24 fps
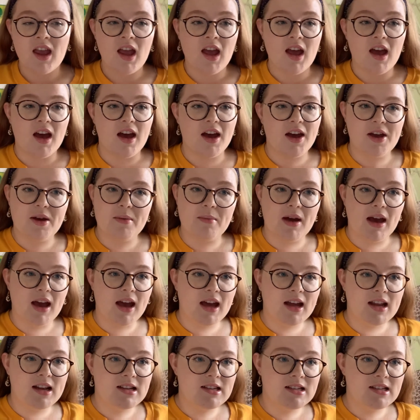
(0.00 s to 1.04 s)

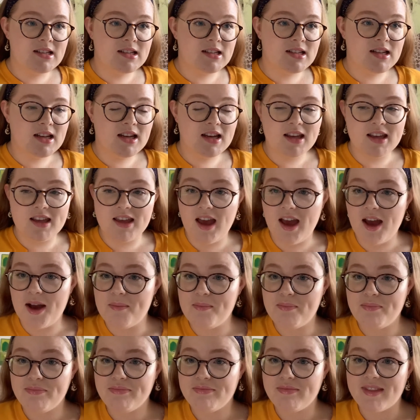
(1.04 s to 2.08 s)
And yeah,
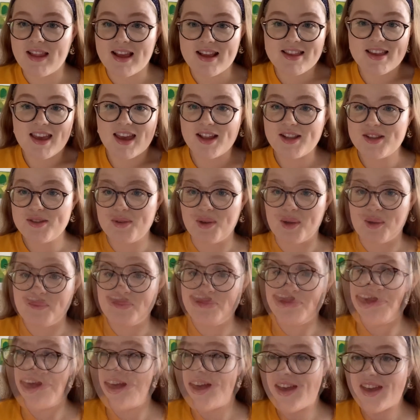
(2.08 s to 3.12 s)
let's get into it.
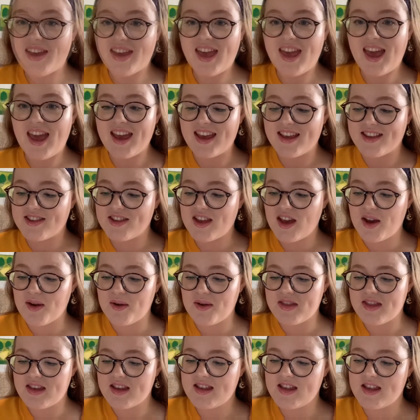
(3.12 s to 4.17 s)
Okay, so
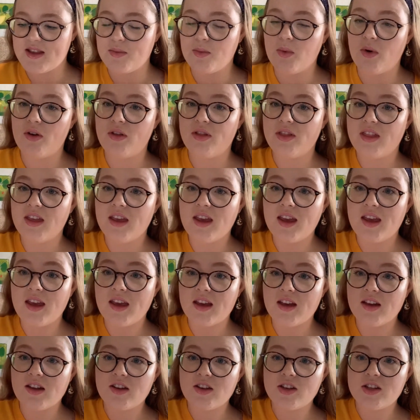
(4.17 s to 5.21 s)
this is what
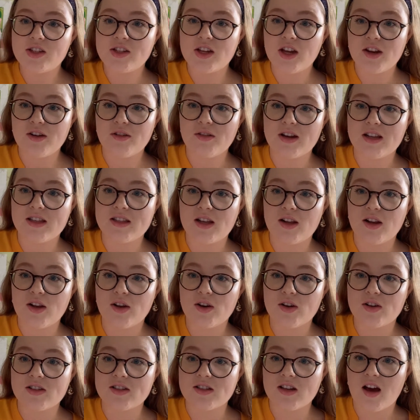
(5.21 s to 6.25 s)
the generator
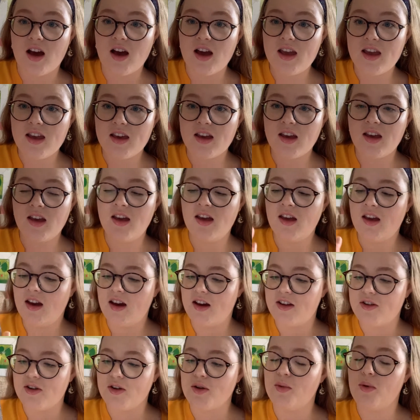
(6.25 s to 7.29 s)
looks like. I
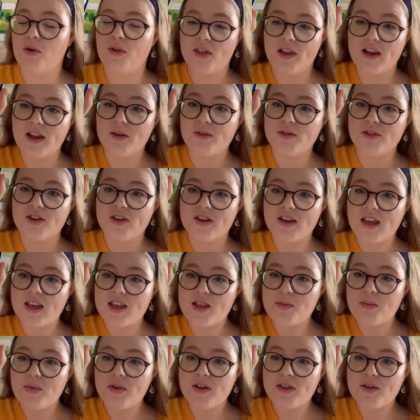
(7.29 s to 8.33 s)
don't know what the little duck is,
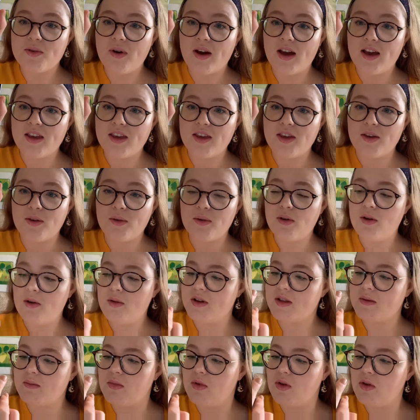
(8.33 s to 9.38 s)
but it's quite cute. Oh,
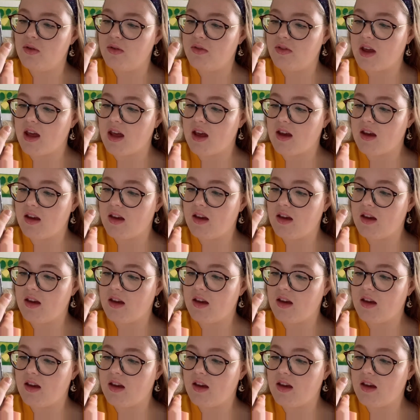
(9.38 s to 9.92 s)
it's moving.